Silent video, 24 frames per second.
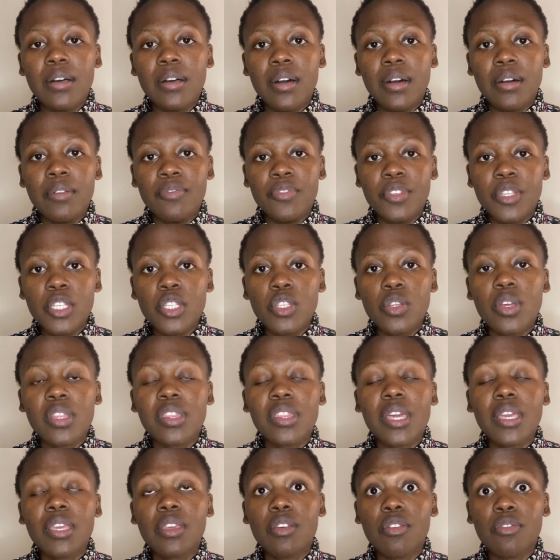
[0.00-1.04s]
video,
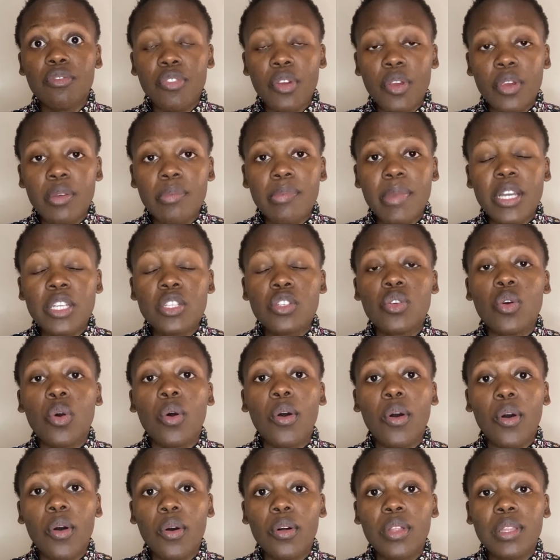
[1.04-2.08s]
thank you very much to
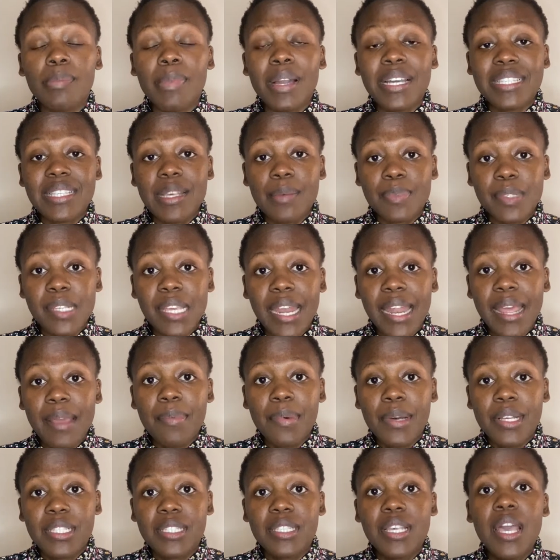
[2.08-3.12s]
all my
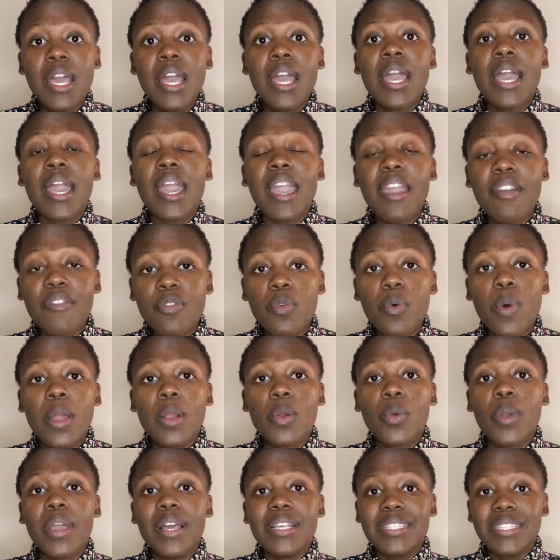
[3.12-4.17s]
subscribers, everyone who
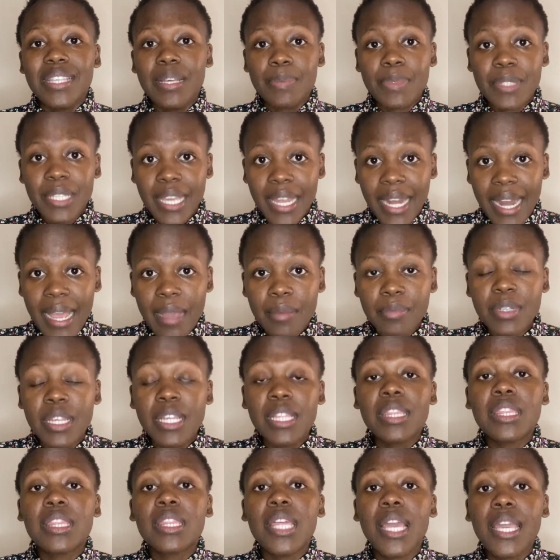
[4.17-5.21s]
has subscribed.
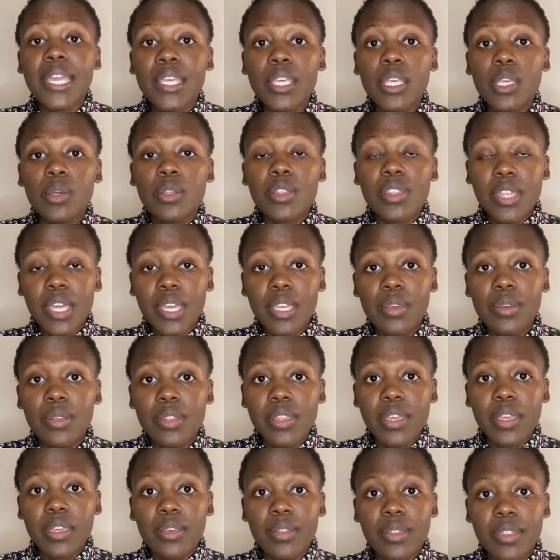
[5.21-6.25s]
Thank
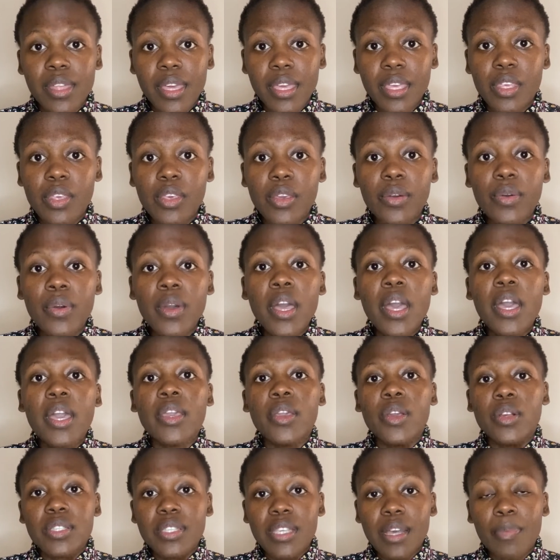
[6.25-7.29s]
you. Your
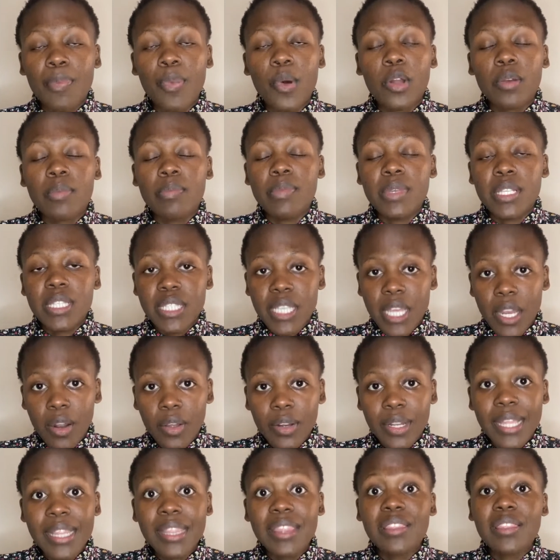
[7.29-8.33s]
support means a lot,
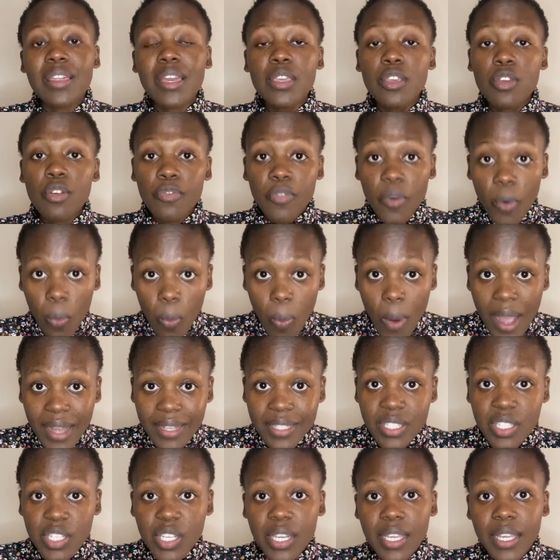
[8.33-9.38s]
and thank you for
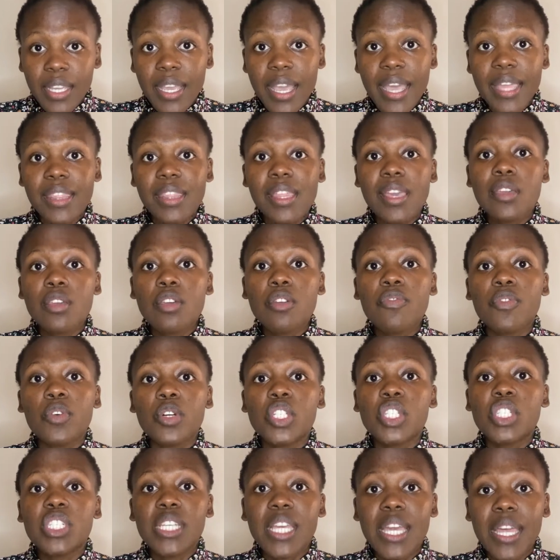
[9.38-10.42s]
watching, and thank you for
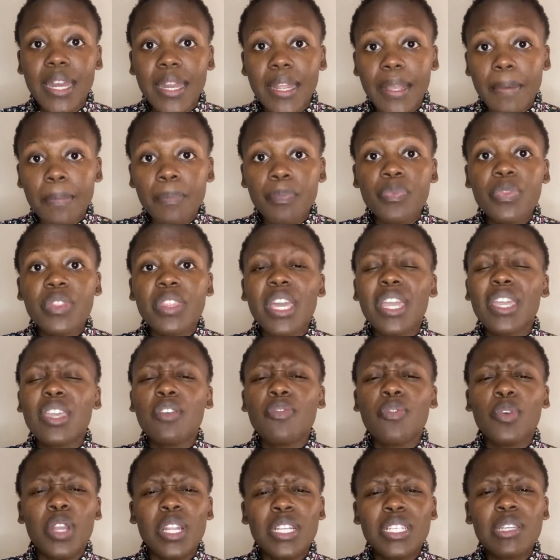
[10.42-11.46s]
sharing. Thank you
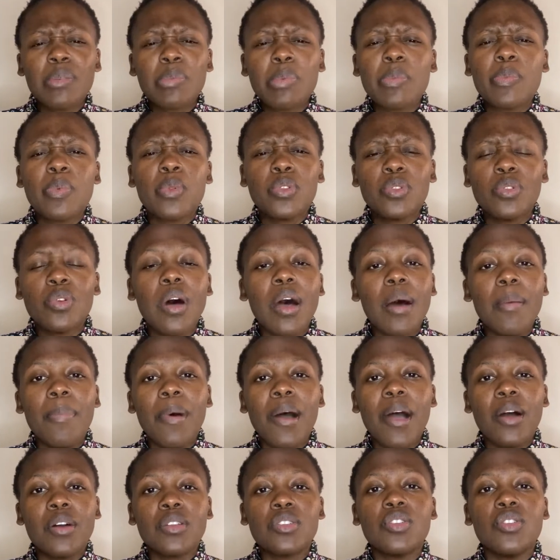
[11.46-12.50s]
for letting people know
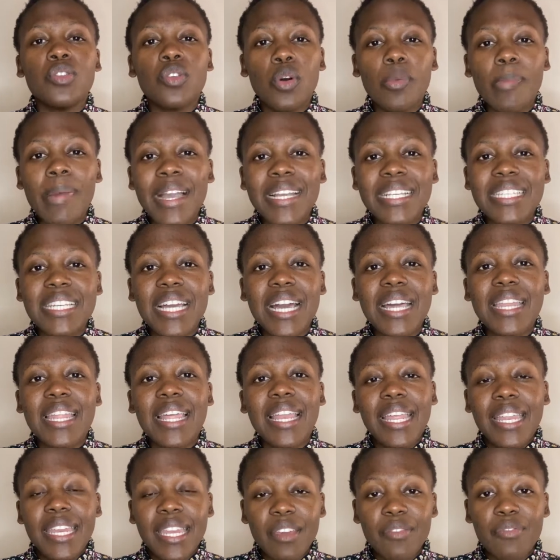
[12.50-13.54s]
about my channel
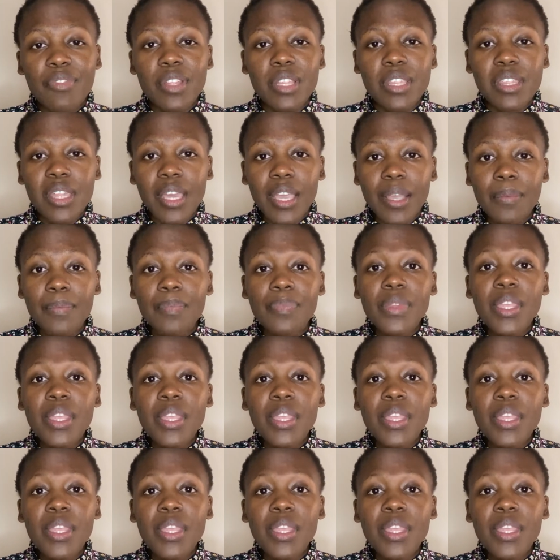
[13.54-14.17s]
and everything.